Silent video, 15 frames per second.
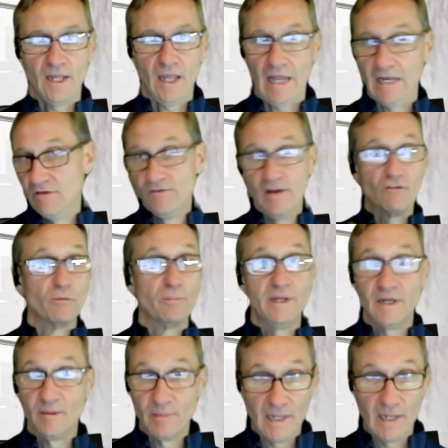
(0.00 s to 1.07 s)
and you've never been
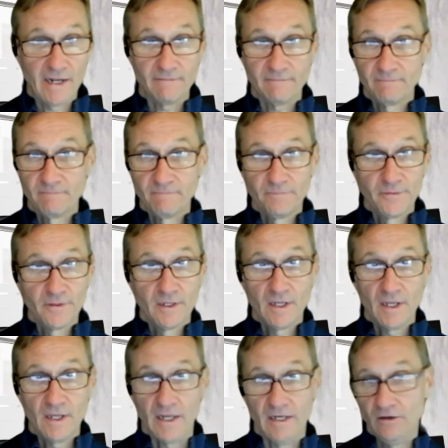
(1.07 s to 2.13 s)
in a plant
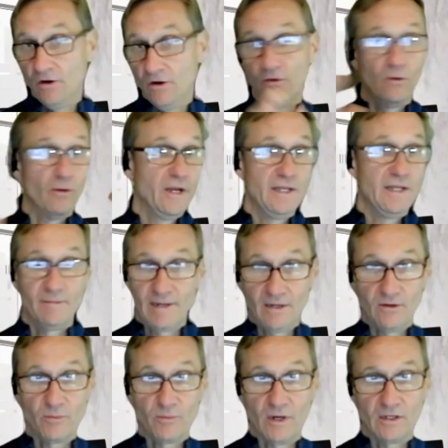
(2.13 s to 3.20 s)
and you don't know anything about
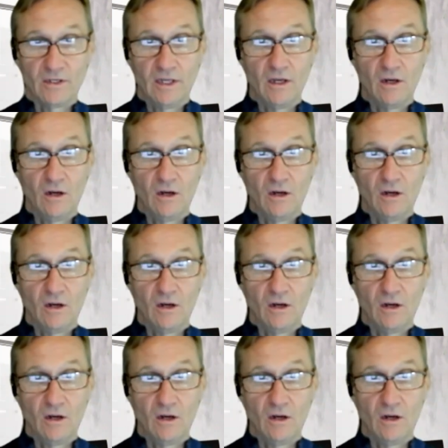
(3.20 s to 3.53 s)
your product.